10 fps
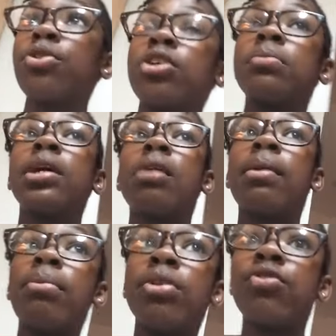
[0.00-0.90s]
We're gonna pick up
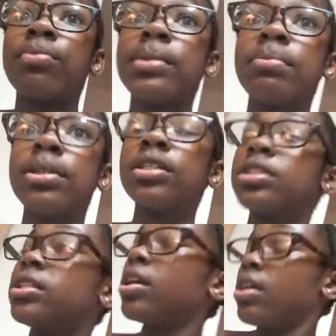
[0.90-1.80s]
my brother from the
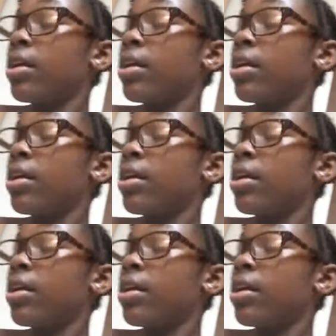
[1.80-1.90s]
bus,